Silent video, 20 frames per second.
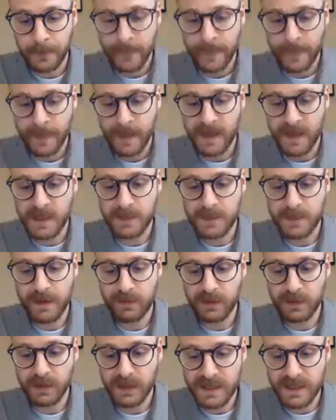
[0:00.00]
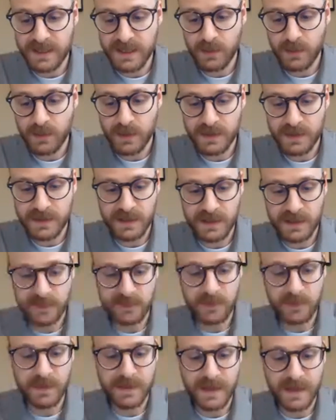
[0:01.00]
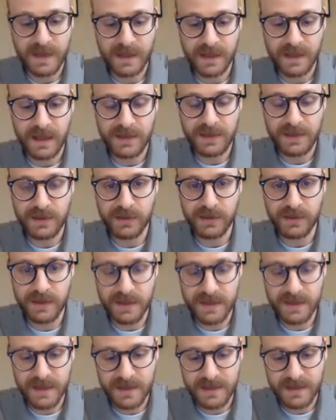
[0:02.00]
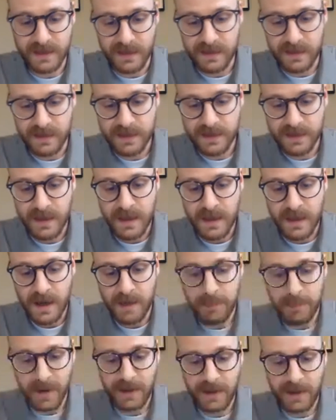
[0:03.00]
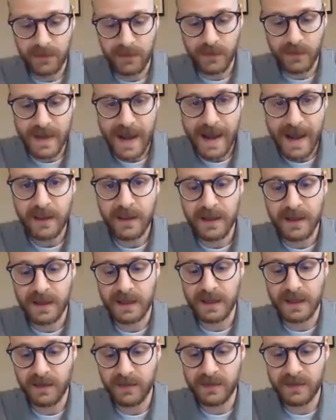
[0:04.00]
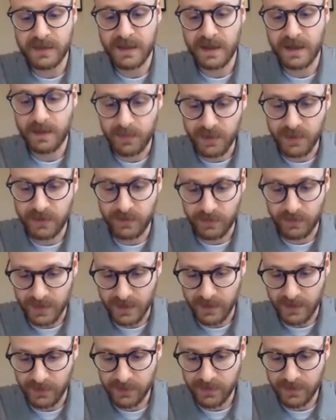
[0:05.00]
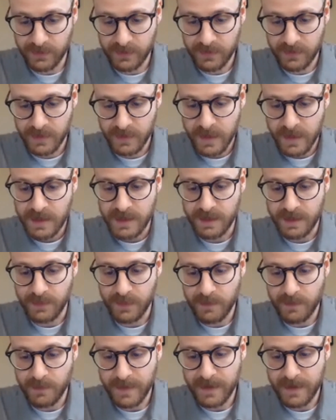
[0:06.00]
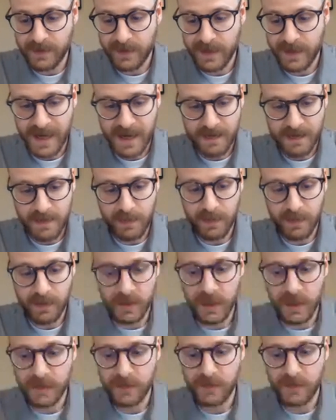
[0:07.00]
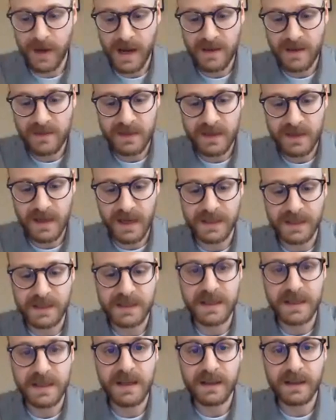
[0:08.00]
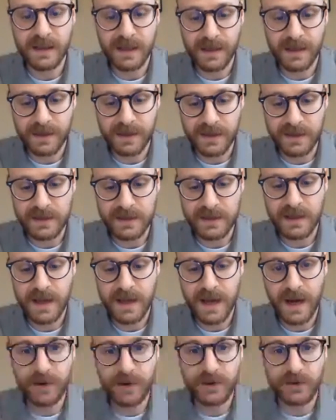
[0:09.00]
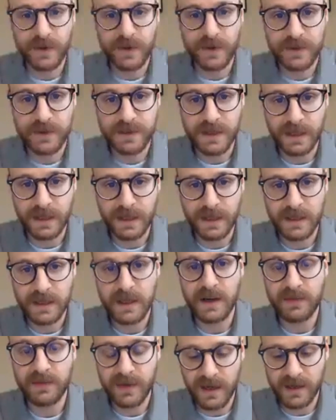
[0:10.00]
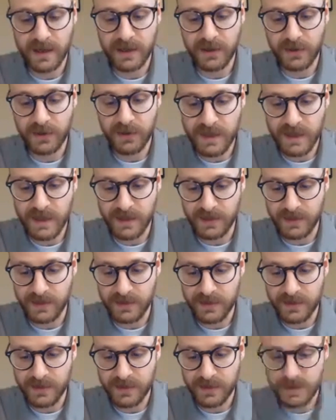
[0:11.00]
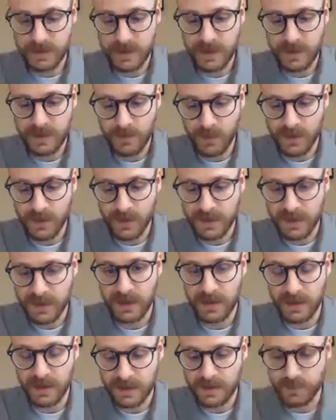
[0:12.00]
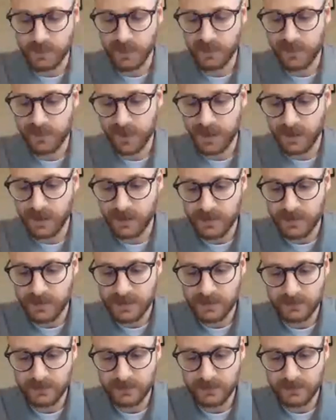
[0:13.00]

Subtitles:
It is by releasing oneself from the psychological insistence upon the reality of this a priori other that we are better capable of arriving at the singularities characteristic of concrete others. More to say on this in what follows.